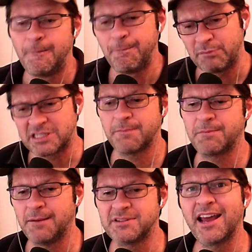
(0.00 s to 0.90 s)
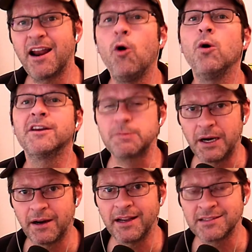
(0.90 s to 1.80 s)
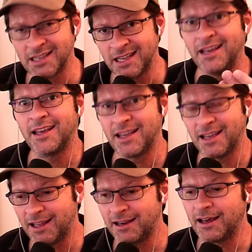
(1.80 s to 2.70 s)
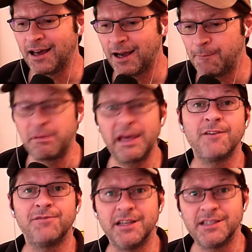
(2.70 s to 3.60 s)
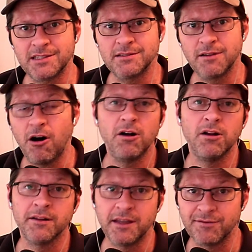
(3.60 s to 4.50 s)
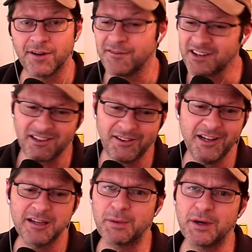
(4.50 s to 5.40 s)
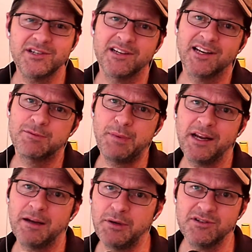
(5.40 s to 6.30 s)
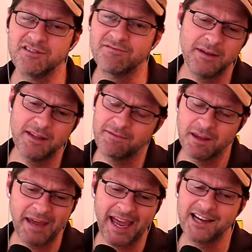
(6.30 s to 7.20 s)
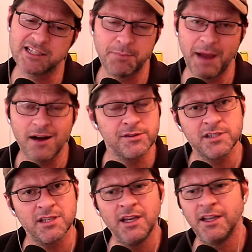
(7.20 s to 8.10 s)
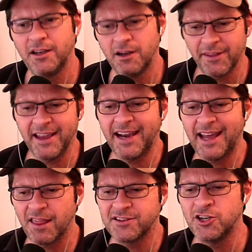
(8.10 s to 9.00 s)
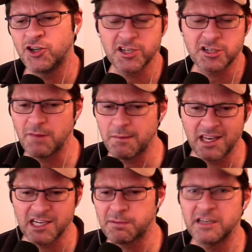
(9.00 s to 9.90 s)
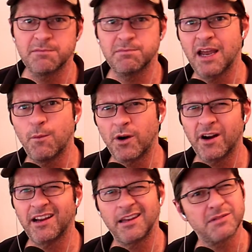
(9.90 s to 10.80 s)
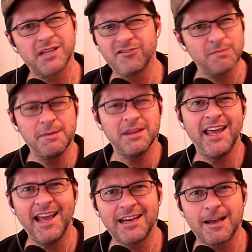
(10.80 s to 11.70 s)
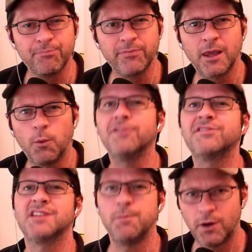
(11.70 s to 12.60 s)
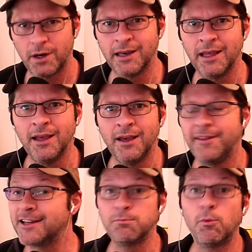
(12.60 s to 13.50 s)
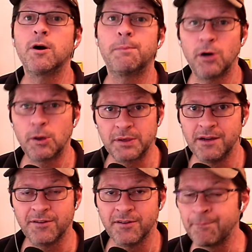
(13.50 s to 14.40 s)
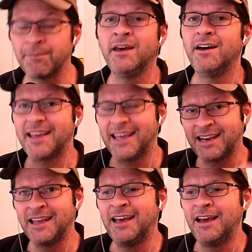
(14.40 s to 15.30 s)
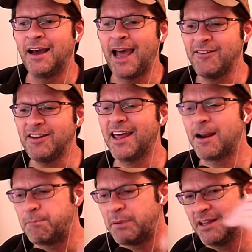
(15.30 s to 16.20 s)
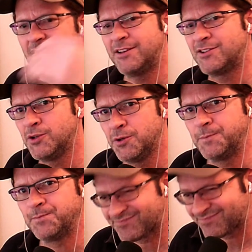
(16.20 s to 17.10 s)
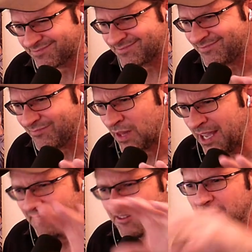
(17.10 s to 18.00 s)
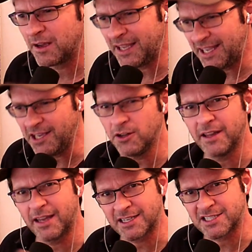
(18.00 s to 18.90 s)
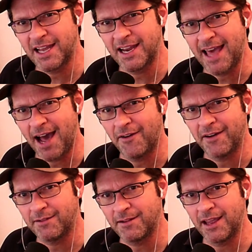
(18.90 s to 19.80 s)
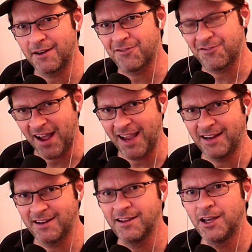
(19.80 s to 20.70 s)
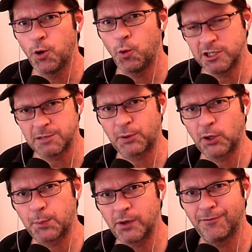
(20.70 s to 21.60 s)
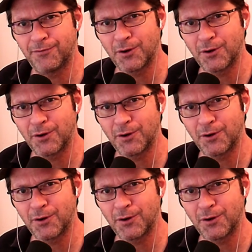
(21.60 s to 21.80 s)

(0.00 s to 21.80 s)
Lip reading: But sometimes that whole experience can benefit all involved, including the person that's being abusive, maybe the bad spouse. You know, they get out of the situation. Maybe they spend some time working on themselves. Maybe they end up with someone that's more appropriate for them. Again, having that ability to kind of heal and extend out and find what's appropriate for